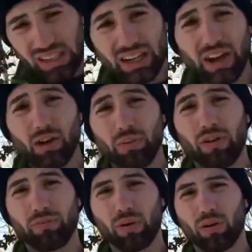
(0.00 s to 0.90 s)
Nano
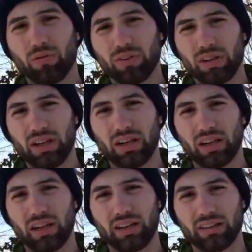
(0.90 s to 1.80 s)
Puff Pullover,
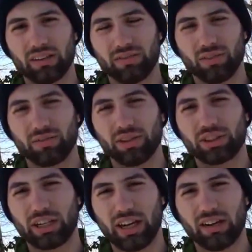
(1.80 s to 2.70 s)
and feel free to
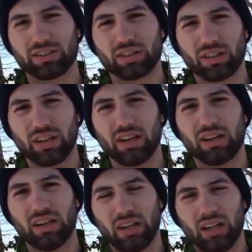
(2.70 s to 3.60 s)
check it out. It's a good layer.
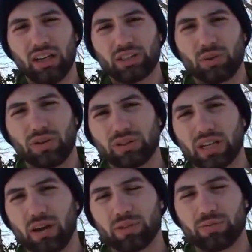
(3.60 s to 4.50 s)
It's worth your
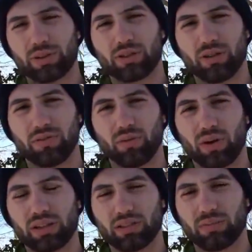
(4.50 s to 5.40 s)
time, especially if you
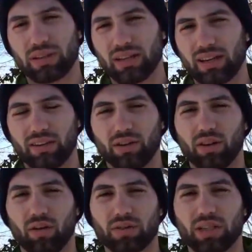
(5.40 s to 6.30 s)
want something light that you can
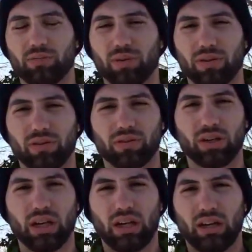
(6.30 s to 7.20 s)
always keep with you
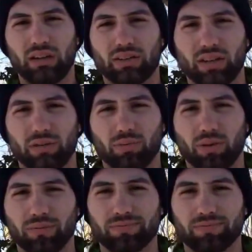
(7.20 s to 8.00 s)
to keep warm.